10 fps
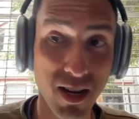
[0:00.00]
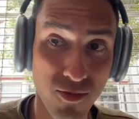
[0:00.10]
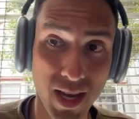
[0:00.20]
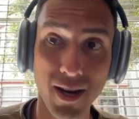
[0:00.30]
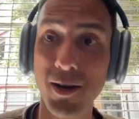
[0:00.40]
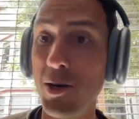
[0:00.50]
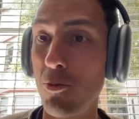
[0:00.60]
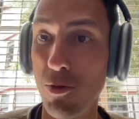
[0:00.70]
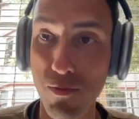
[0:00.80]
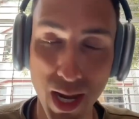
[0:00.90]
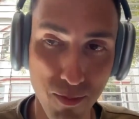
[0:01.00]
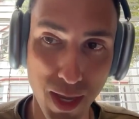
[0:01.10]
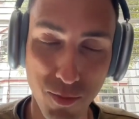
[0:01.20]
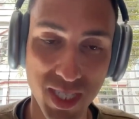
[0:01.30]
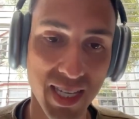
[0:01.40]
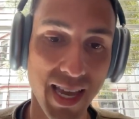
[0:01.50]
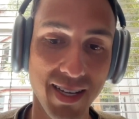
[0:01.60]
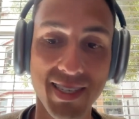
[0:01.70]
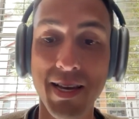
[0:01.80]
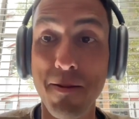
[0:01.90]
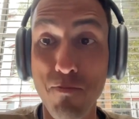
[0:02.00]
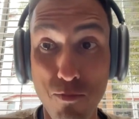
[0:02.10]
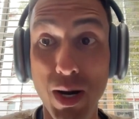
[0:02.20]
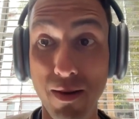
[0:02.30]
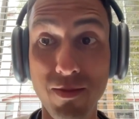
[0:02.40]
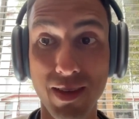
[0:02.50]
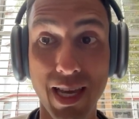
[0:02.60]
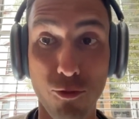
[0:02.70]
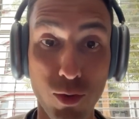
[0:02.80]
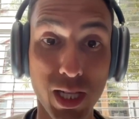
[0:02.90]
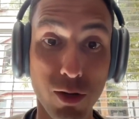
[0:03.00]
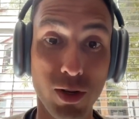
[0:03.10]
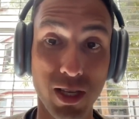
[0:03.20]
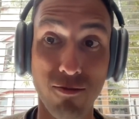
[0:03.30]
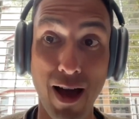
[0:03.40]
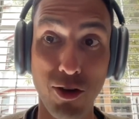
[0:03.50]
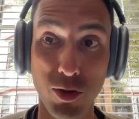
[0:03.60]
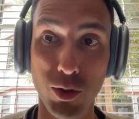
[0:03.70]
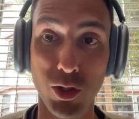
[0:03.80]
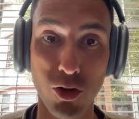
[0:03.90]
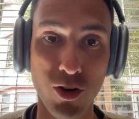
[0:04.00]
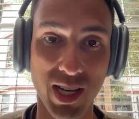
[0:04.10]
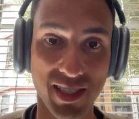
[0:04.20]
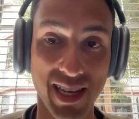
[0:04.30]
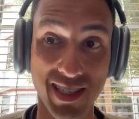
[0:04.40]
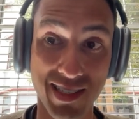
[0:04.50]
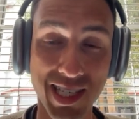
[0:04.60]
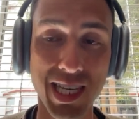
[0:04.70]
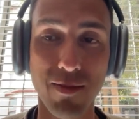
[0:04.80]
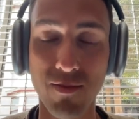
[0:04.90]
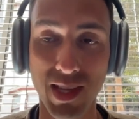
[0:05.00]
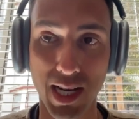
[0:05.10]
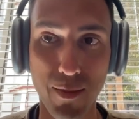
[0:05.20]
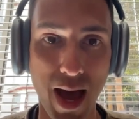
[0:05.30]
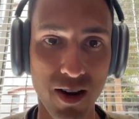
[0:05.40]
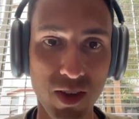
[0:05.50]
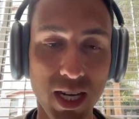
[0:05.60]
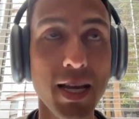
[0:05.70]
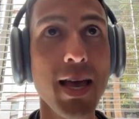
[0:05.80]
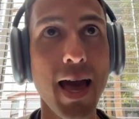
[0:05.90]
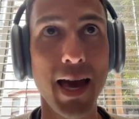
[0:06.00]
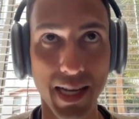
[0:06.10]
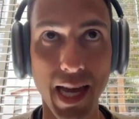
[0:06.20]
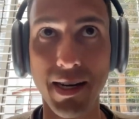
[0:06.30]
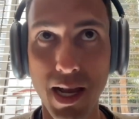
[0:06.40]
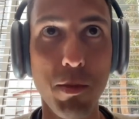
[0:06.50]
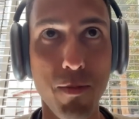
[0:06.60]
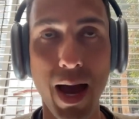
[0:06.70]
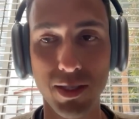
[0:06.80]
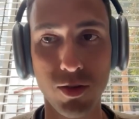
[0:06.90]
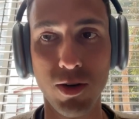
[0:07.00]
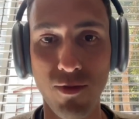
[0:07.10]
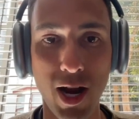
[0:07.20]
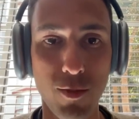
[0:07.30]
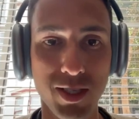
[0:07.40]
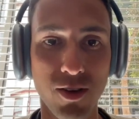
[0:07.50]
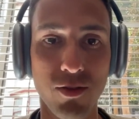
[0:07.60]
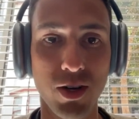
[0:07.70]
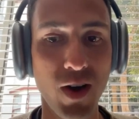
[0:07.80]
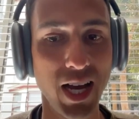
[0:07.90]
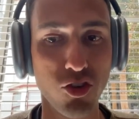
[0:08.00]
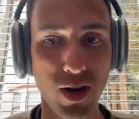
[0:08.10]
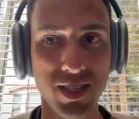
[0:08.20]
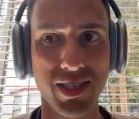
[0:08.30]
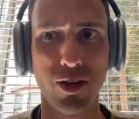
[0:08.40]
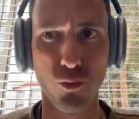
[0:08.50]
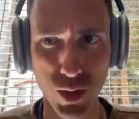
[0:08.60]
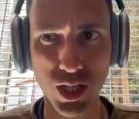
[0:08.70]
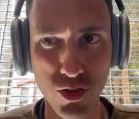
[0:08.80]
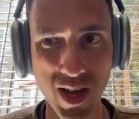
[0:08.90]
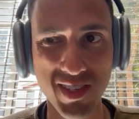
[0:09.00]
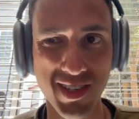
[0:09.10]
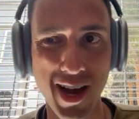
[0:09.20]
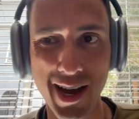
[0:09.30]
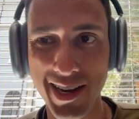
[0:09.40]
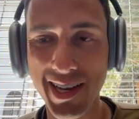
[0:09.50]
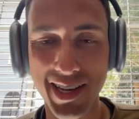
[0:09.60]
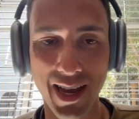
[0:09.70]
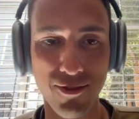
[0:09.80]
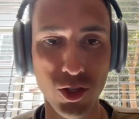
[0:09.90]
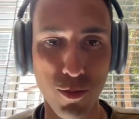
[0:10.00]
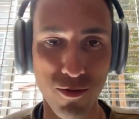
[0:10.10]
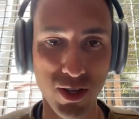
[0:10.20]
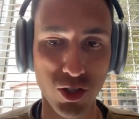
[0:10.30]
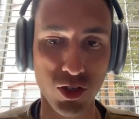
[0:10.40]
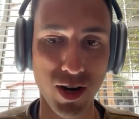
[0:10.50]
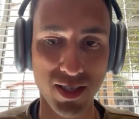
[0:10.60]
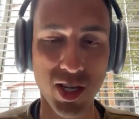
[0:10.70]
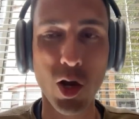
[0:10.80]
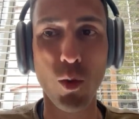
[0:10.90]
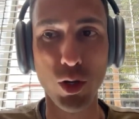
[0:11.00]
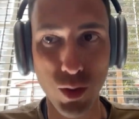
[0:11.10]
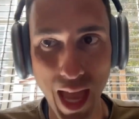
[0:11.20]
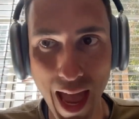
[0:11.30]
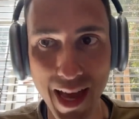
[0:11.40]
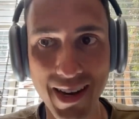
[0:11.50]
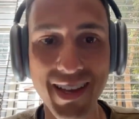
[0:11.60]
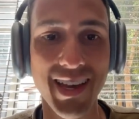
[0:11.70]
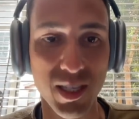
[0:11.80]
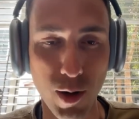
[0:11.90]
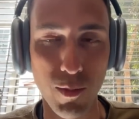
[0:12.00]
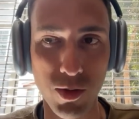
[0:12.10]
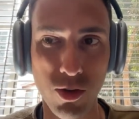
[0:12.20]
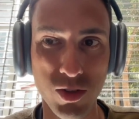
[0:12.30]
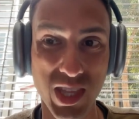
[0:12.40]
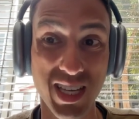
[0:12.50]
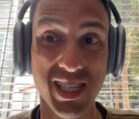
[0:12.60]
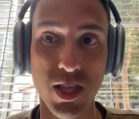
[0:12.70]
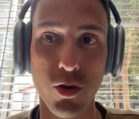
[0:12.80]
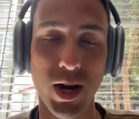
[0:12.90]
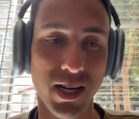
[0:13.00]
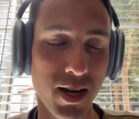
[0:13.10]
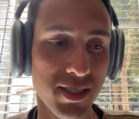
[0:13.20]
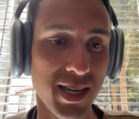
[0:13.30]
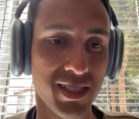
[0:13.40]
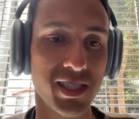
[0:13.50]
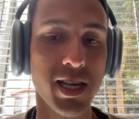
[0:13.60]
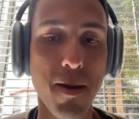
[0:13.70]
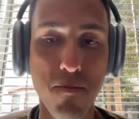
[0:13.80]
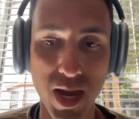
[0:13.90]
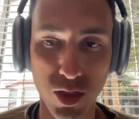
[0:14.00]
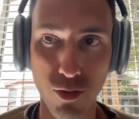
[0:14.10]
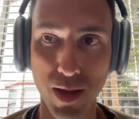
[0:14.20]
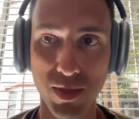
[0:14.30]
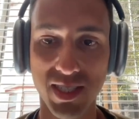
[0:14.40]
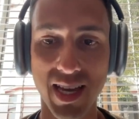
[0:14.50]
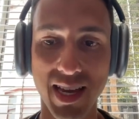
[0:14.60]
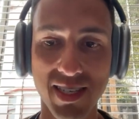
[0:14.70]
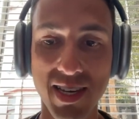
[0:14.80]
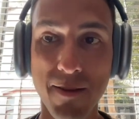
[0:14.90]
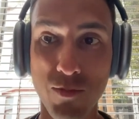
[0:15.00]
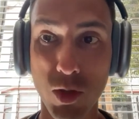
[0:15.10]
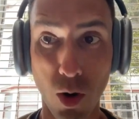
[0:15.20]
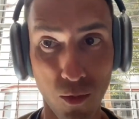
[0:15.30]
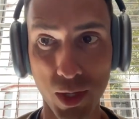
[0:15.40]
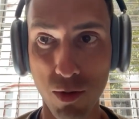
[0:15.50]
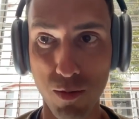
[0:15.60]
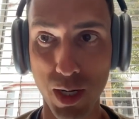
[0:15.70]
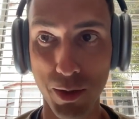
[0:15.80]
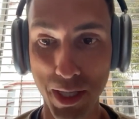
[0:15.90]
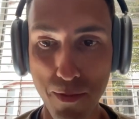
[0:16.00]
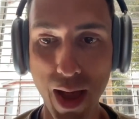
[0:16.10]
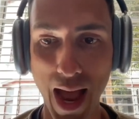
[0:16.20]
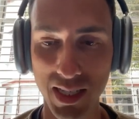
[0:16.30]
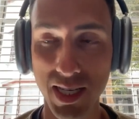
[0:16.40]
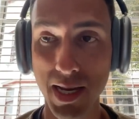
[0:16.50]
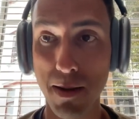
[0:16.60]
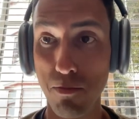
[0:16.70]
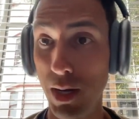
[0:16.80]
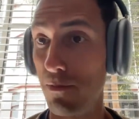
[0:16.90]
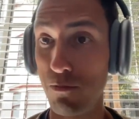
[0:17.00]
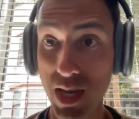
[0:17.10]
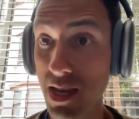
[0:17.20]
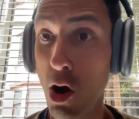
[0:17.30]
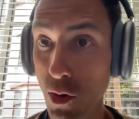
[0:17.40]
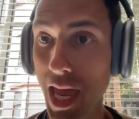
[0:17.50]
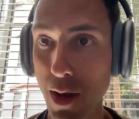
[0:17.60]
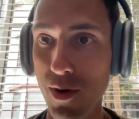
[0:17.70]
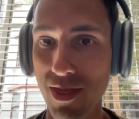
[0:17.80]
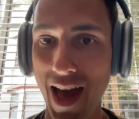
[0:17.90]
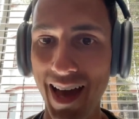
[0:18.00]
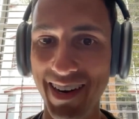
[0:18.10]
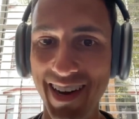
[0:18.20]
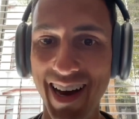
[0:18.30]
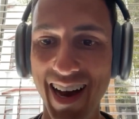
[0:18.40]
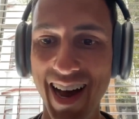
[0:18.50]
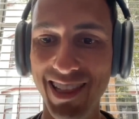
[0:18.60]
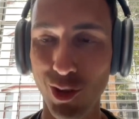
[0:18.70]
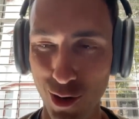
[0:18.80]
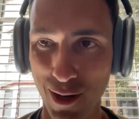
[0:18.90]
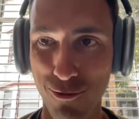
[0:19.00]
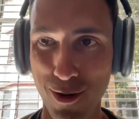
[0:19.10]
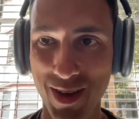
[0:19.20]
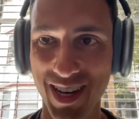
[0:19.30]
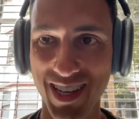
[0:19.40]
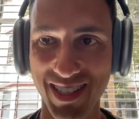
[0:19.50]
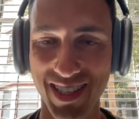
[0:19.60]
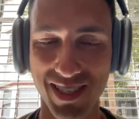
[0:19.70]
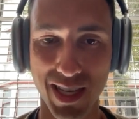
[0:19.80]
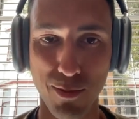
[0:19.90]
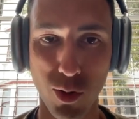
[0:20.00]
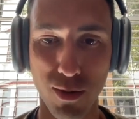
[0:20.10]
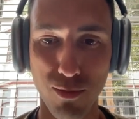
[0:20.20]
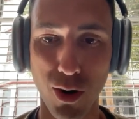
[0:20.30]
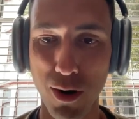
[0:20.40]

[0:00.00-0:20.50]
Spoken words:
Might fail, or we might make mistakes, but get really, really valuable learnings as a team that come out of it. And again, coming back to an environment of high trust, like real trust, not kind of superficial trust, where you can experiment with those things in the right context, make the right mistakes, hopefully with minimal impact. But being okay with that and learning from it is the important